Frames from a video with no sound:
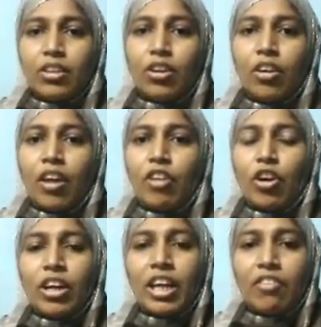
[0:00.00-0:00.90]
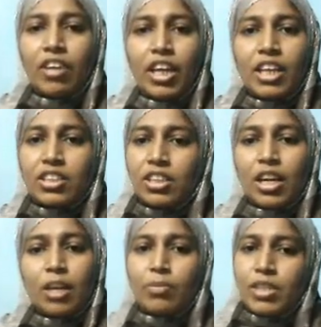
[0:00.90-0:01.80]
No, I will not have any
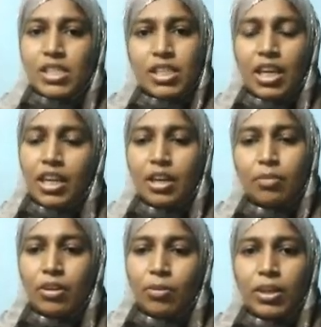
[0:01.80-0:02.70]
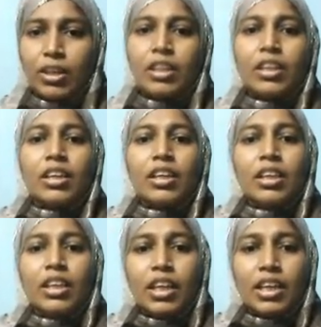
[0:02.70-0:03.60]
extra numbers here in between.
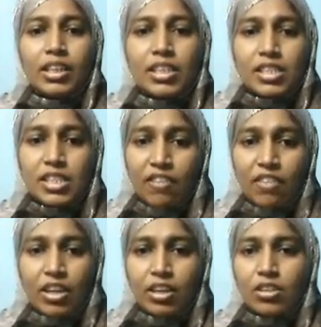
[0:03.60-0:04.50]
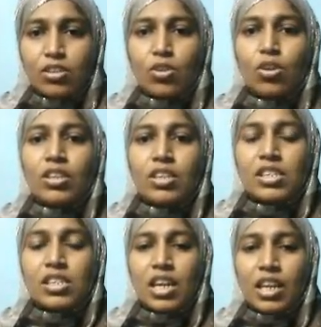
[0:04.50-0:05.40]
Here it is 7. So
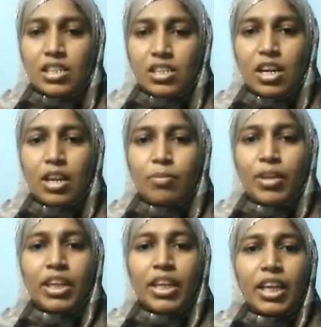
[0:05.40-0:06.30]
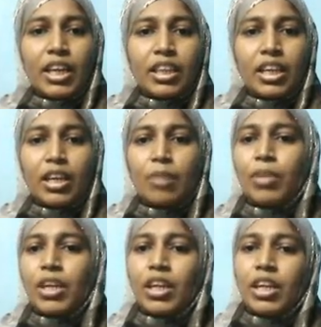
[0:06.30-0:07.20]
this is an extra number. Here 3
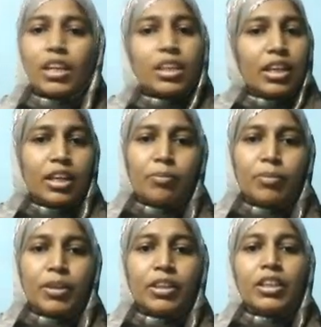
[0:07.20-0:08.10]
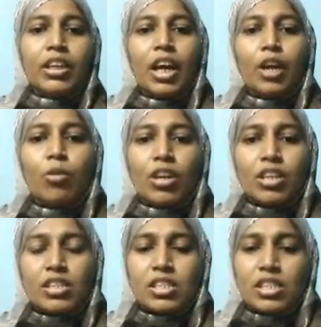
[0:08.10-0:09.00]
number, here 3 number. And what
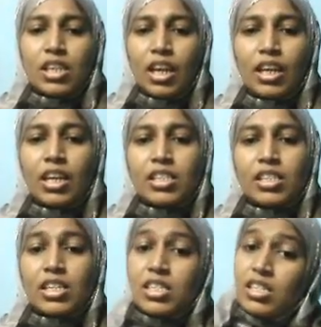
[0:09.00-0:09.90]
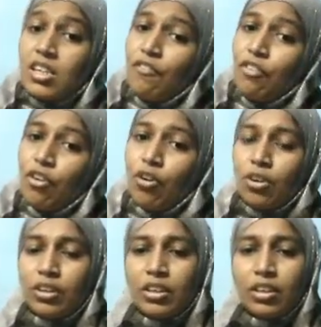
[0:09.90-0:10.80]
is 8 8s are 64.